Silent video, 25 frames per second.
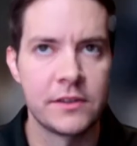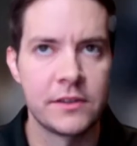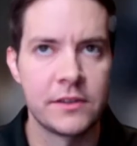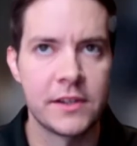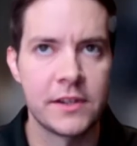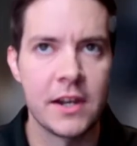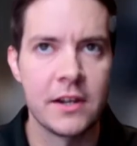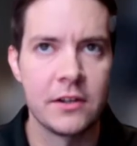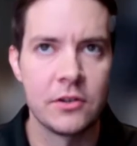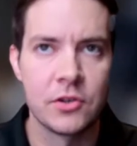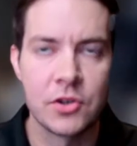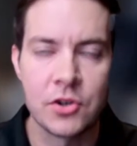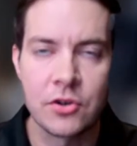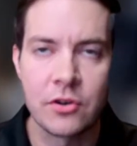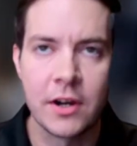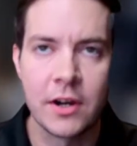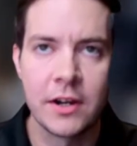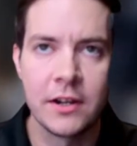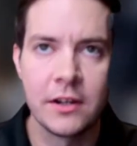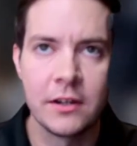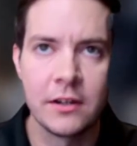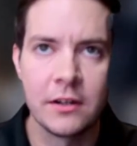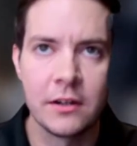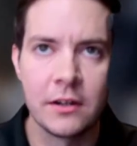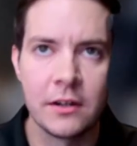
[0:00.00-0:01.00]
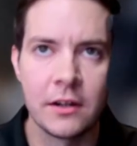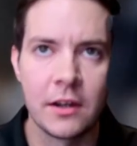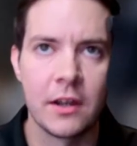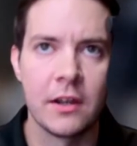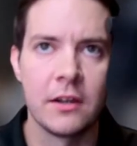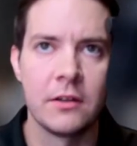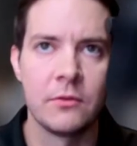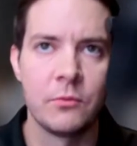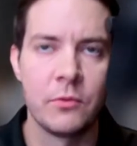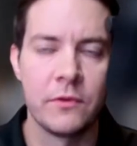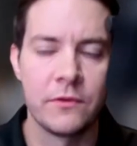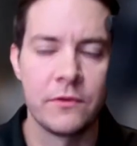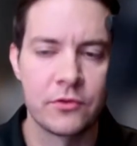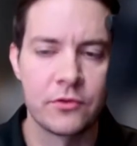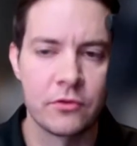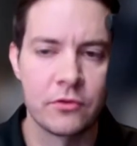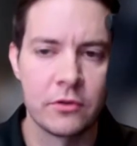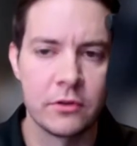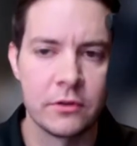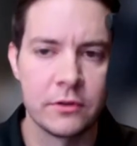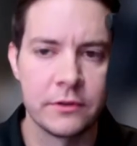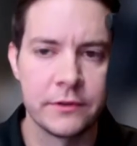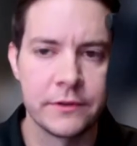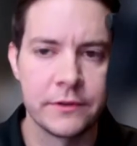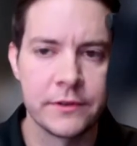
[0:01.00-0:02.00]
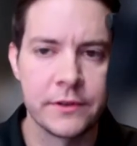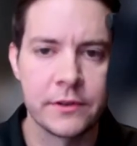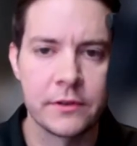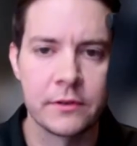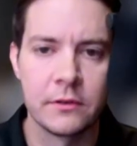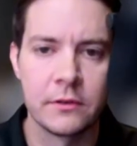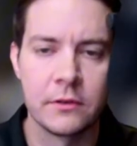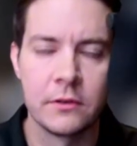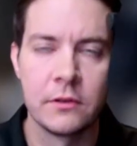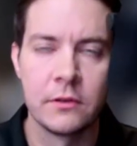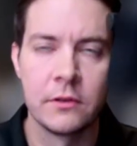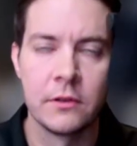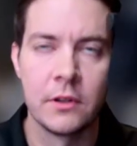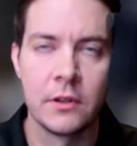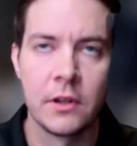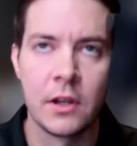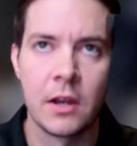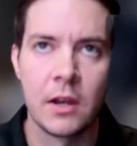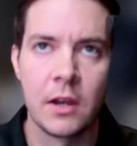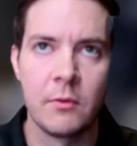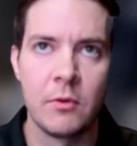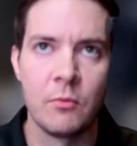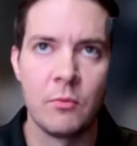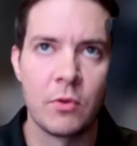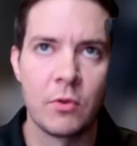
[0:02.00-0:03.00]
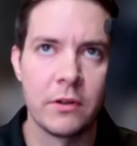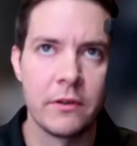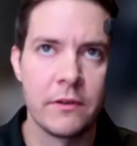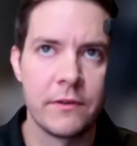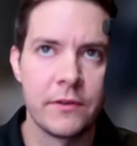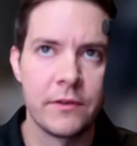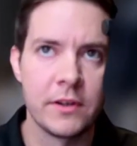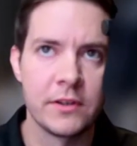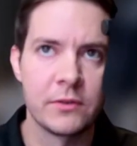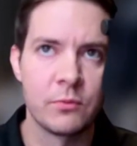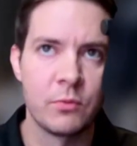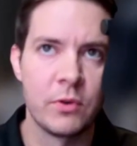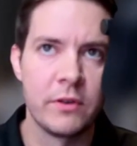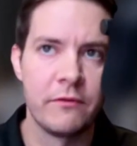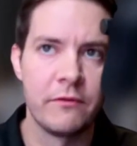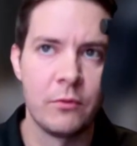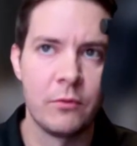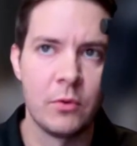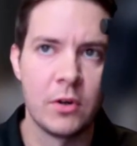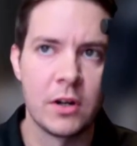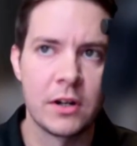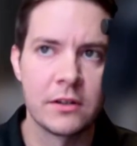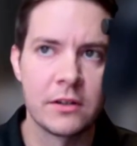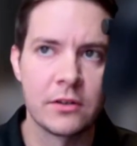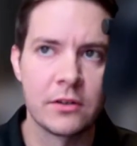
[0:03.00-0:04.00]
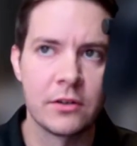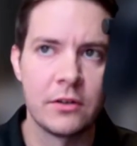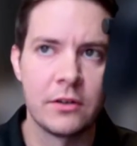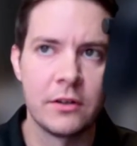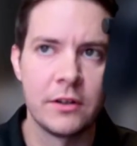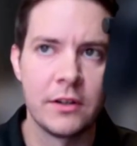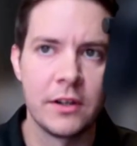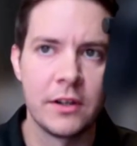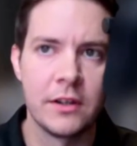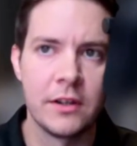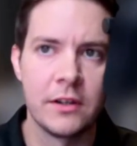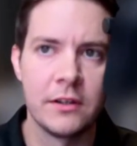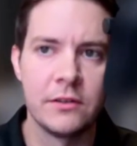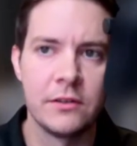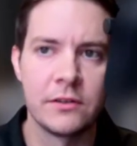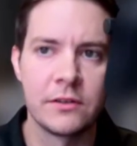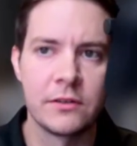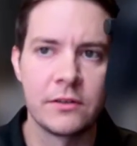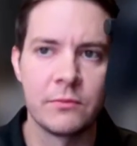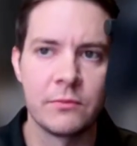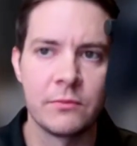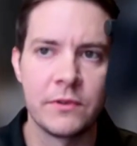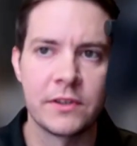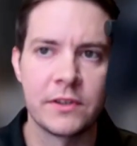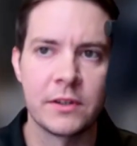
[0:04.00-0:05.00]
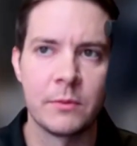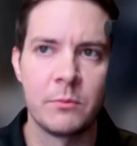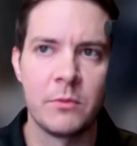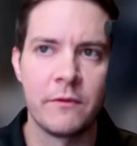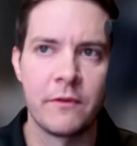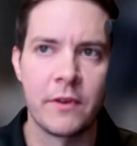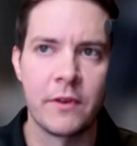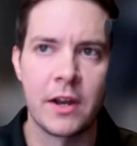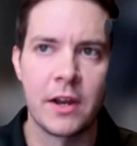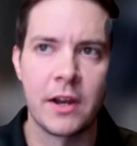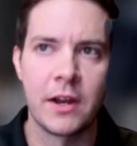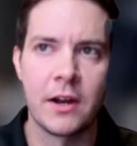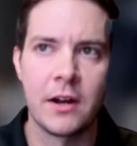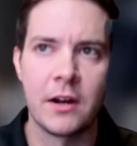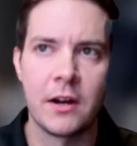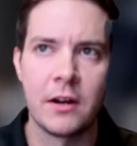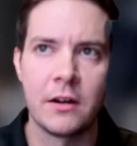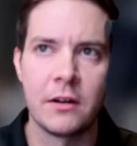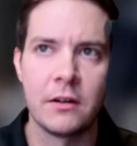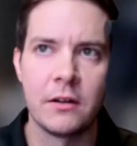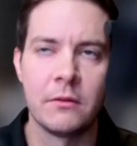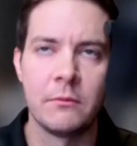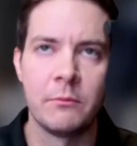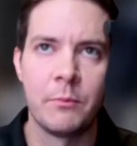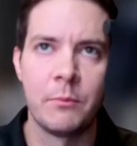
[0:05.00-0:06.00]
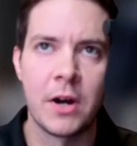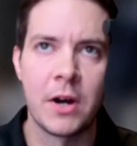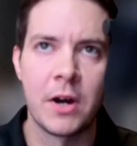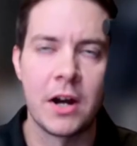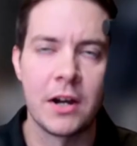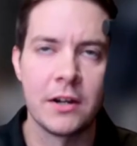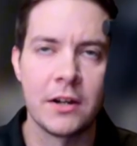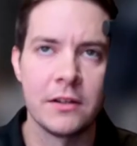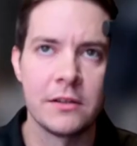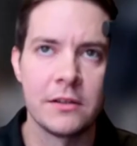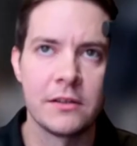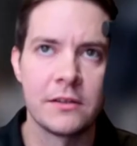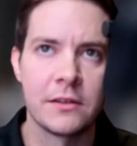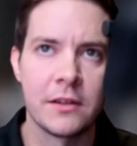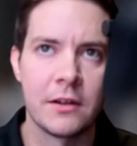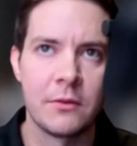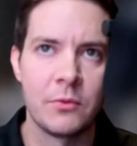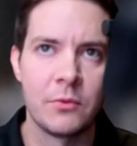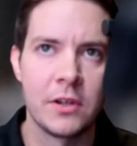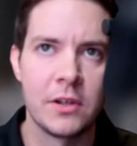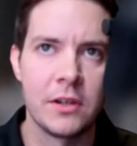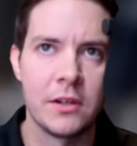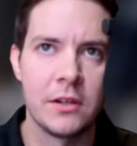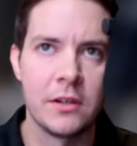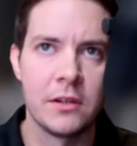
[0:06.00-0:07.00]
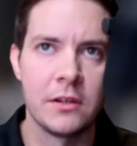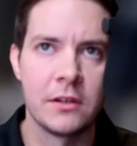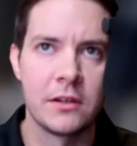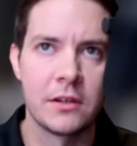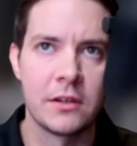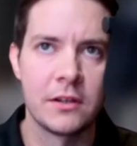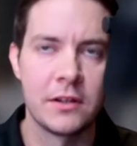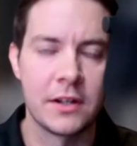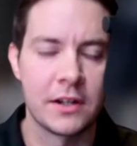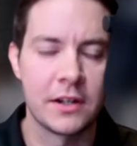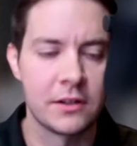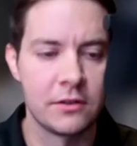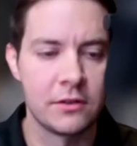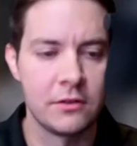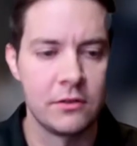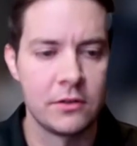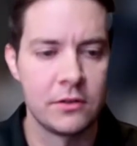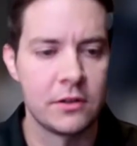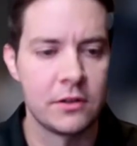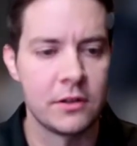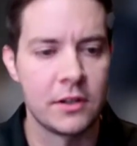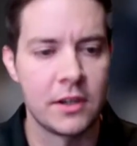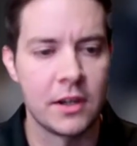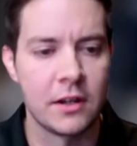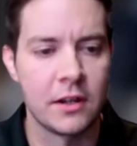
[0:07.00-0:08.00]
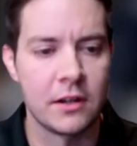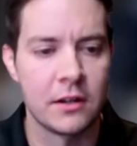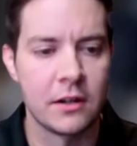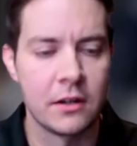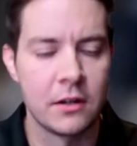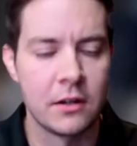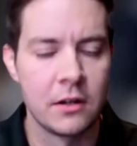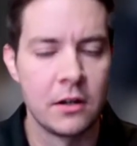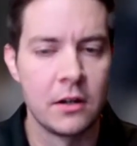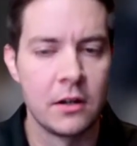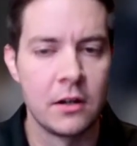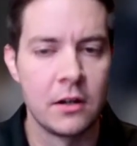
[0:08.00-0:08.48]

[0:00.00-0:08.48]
standard trading and withdrawals. I mean, one of the things we've worked on is with some of our partners that we connect to get